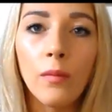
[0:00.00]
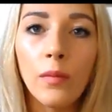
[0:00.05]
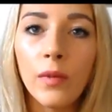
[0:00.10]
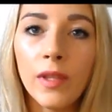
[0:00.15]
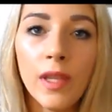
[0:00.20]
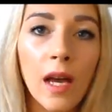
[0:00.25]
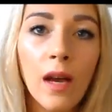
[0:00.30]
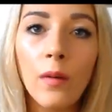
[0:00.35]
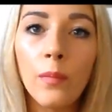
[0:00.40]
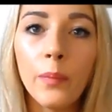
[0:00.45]

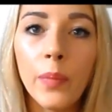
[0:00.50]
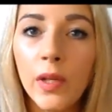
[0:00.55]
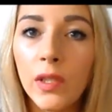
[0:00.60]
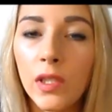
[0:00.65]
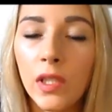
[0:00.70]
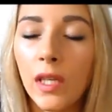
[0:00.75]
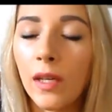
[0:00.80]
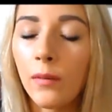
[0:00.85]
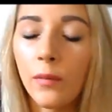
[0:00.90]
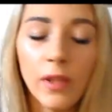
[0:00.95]
without
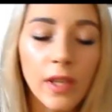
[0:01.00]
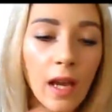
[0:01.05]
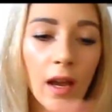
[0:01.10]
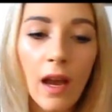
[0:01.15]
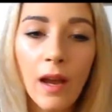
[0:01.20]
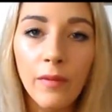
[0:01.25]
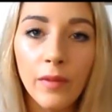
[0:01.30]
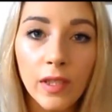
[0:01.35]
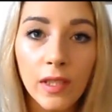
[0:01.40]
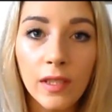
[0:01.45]
budging, without
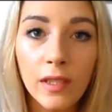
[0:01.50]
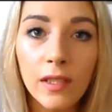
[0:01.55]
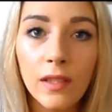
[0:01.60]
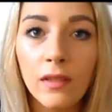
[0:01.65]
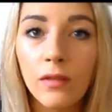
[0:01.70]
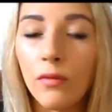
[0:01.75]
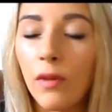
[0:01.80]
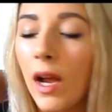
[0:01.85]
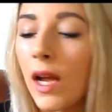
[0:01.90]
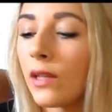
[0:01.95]
having to
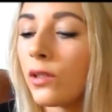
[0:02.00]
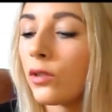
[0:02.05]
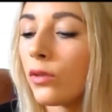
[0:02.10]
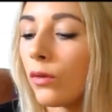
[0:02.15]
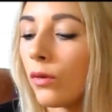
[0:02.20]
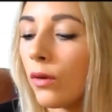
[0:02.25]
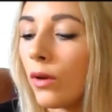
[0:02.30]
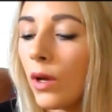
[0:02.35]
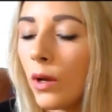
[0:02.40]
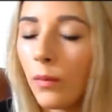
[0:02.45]
scratch
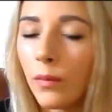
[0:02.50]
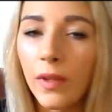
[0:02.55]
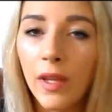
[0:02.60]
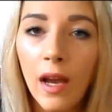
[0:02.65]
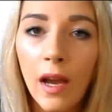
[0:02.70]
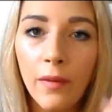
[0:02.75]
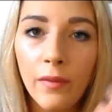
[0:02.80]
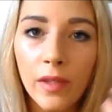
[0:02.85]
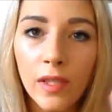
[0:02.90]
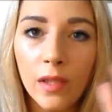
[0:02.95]
or
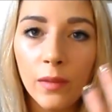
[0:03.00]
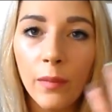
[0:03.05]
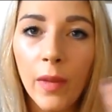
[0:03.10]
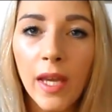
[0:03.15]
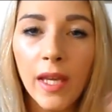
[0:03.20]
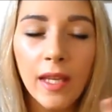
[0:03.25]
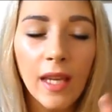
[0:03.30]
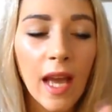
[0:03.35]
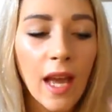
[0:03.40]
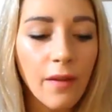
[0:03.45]
without having to
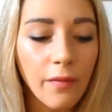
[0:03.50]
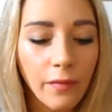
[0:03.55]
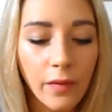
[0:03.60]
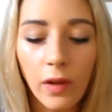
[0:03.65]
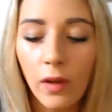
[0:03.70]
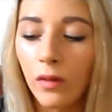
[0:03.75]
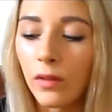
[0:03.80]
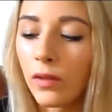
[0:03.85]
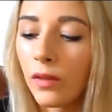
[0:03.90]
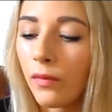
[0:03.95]
make
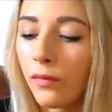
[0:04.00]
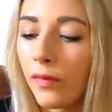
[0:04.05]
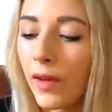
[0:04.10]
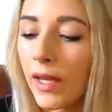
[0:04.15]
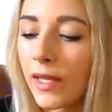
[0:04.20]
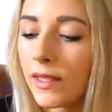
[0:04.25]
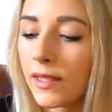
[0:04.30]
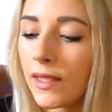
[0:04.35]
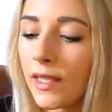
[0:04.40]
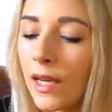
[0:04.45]
effort on your
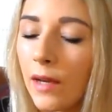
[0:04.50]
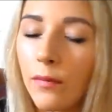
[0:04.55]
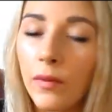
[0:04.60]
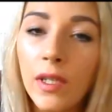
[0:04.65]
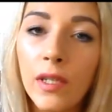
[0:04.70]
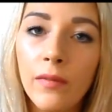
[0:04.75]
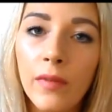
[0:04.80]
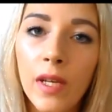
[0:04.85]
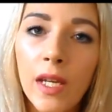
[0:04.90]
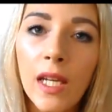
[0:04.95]
face to get
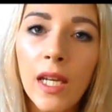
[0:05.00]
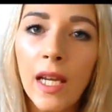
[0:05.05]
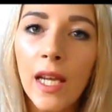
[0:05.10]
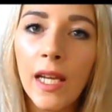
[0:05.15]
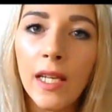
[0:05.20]
rid of it.